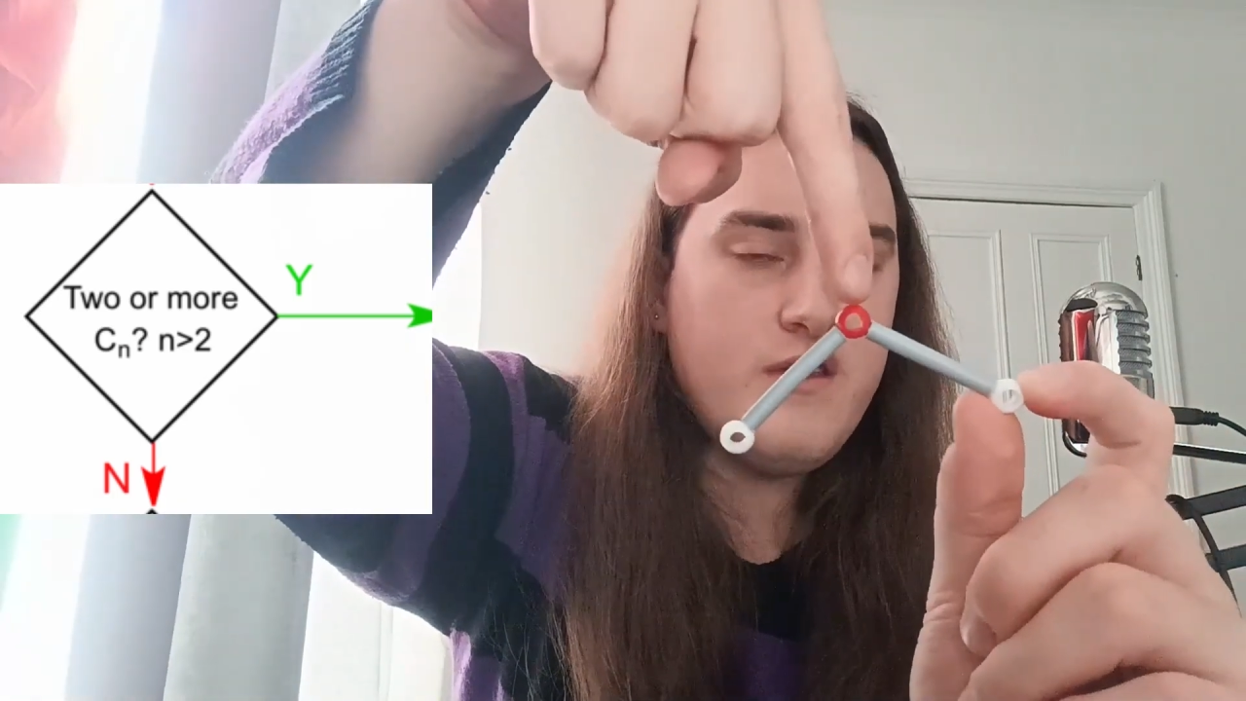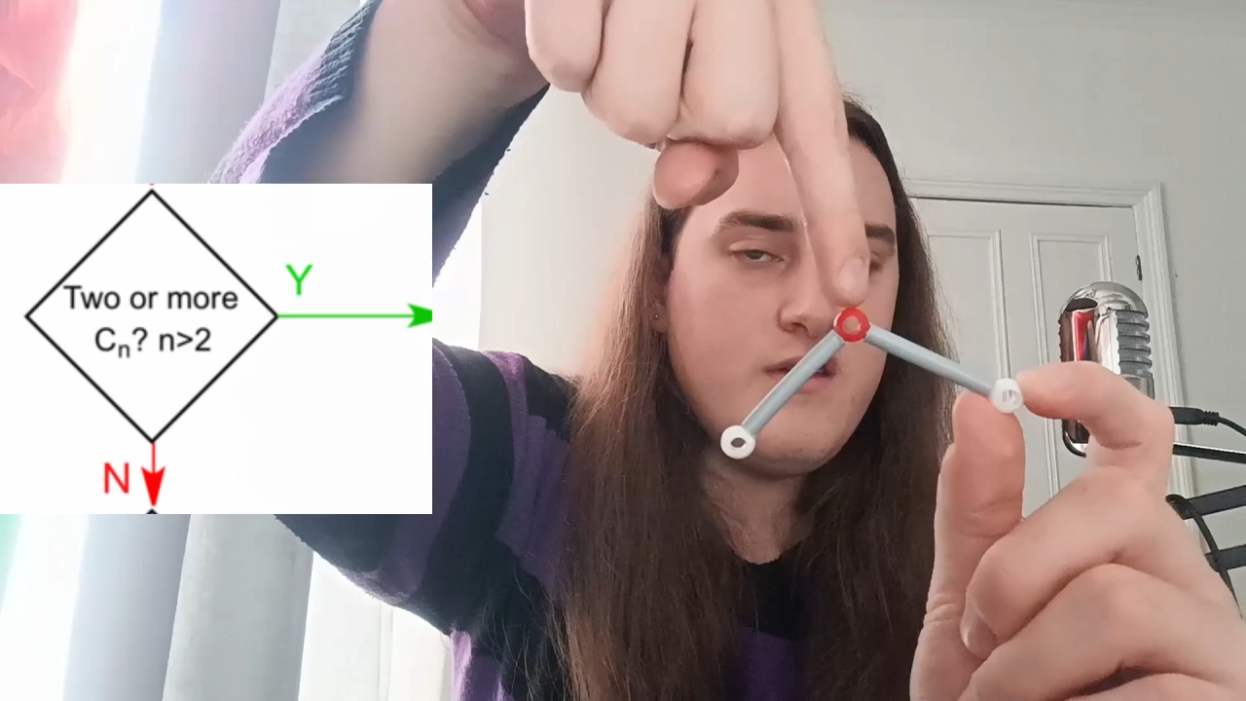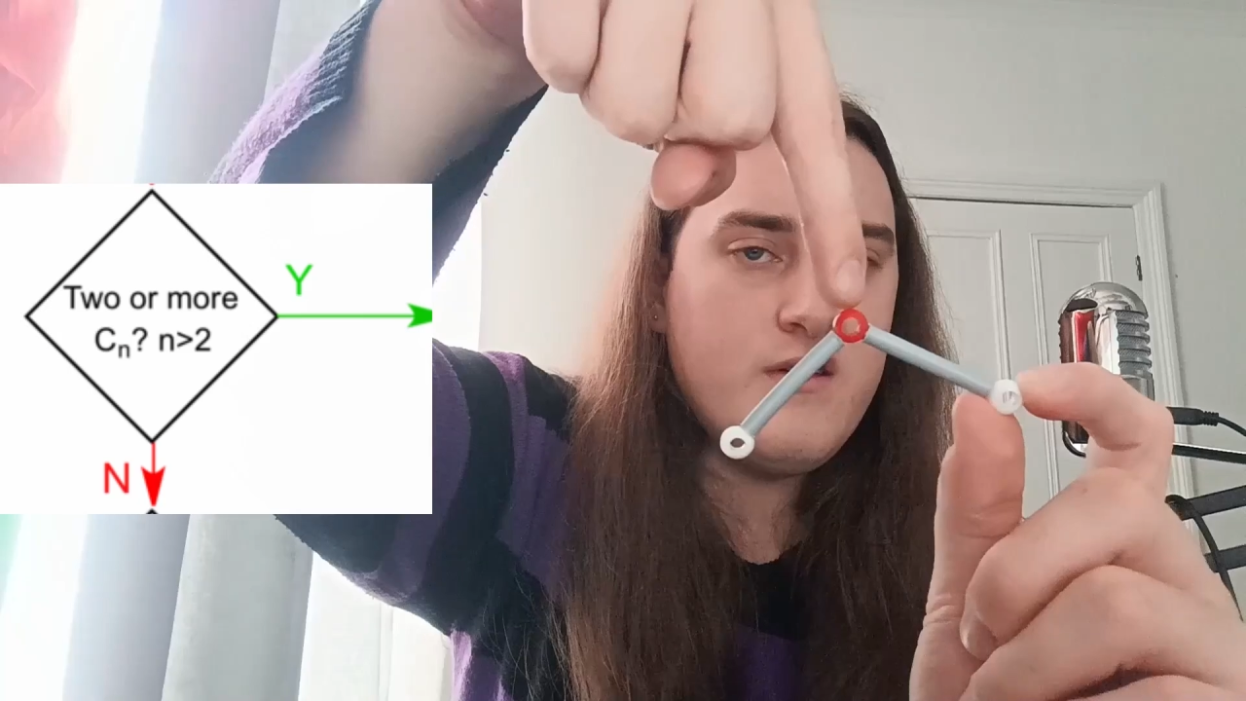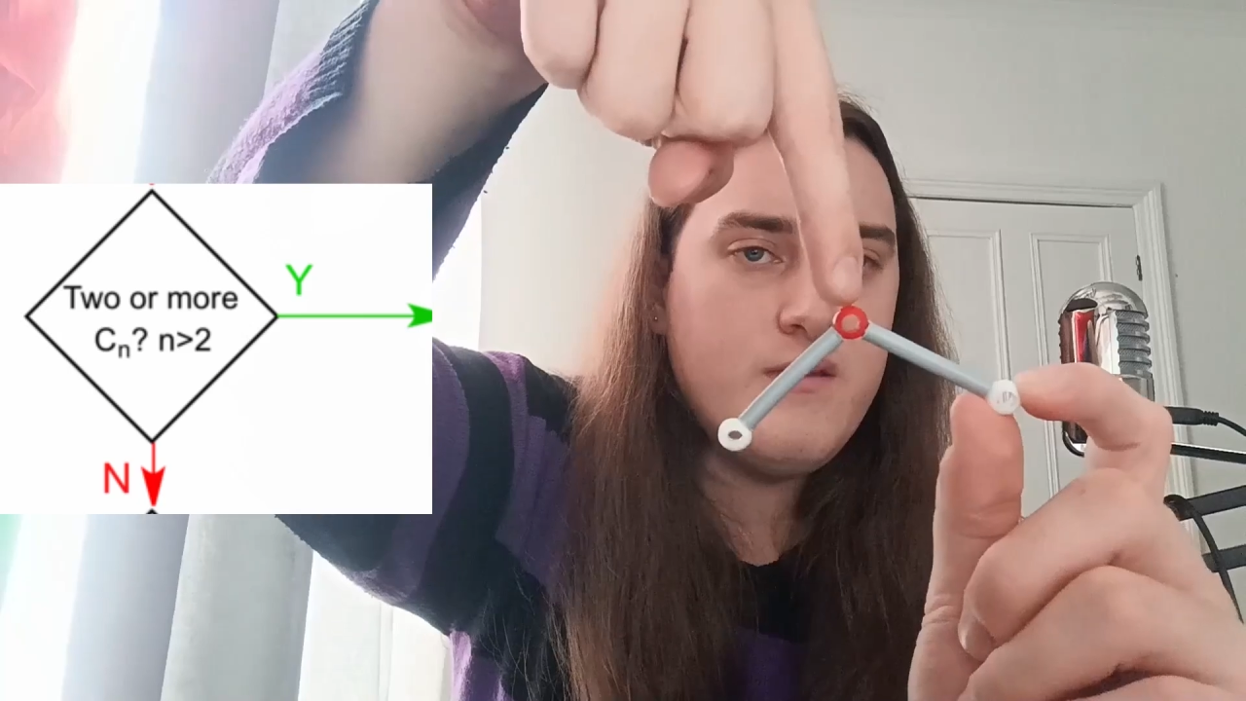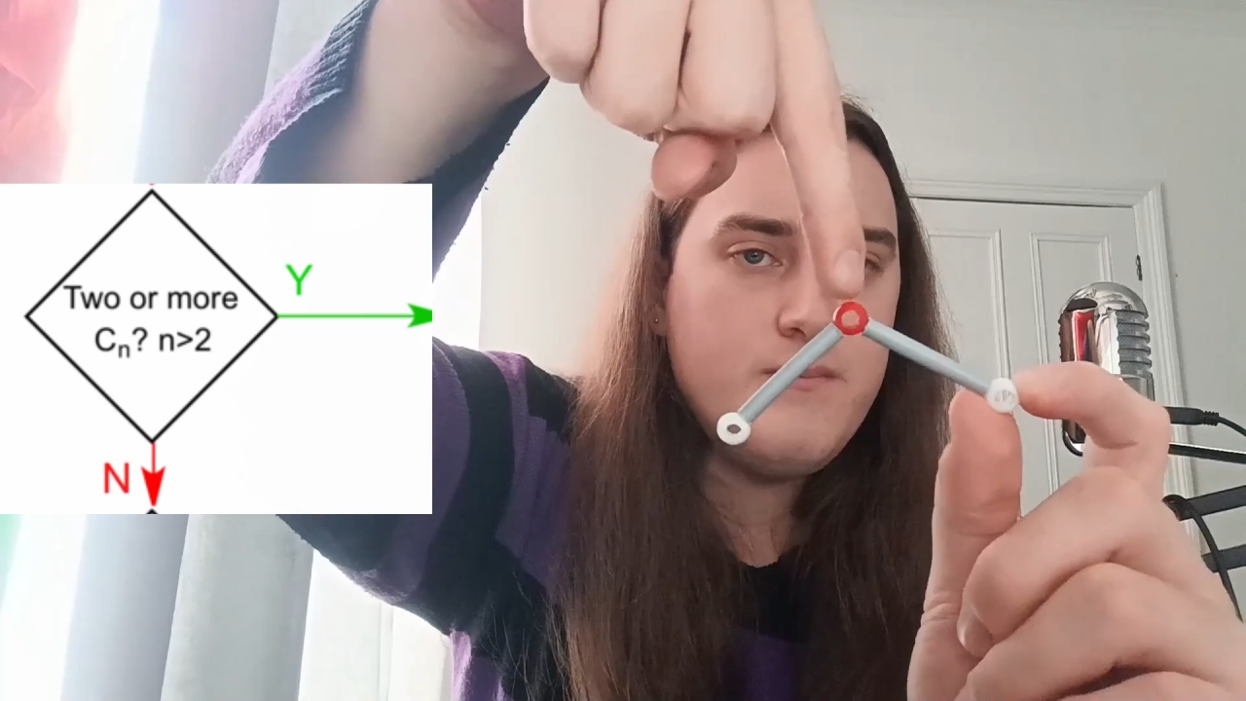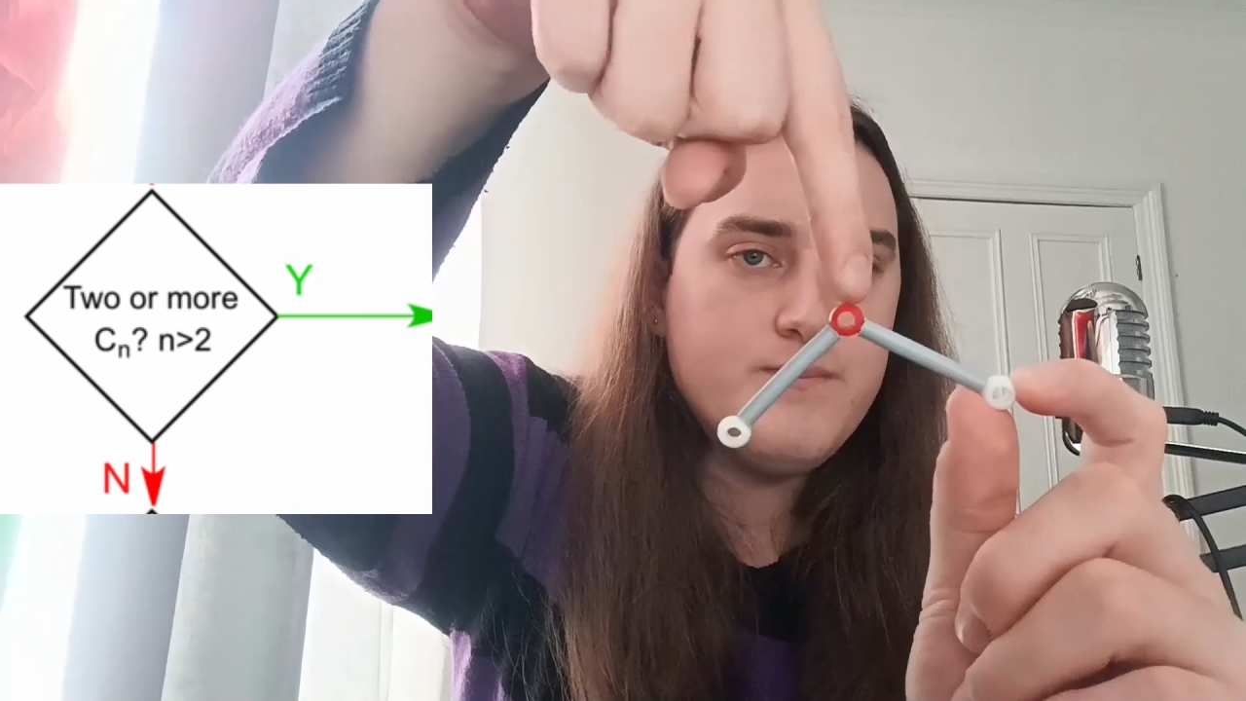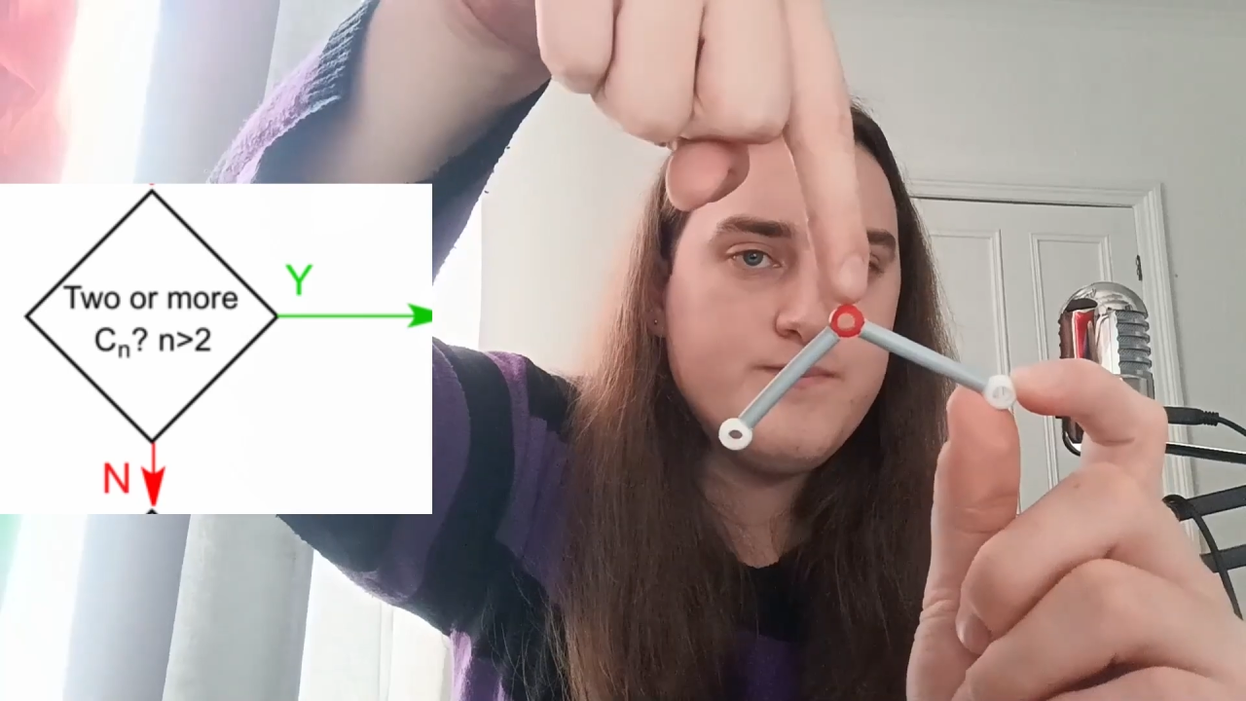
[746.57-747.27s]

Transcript: here,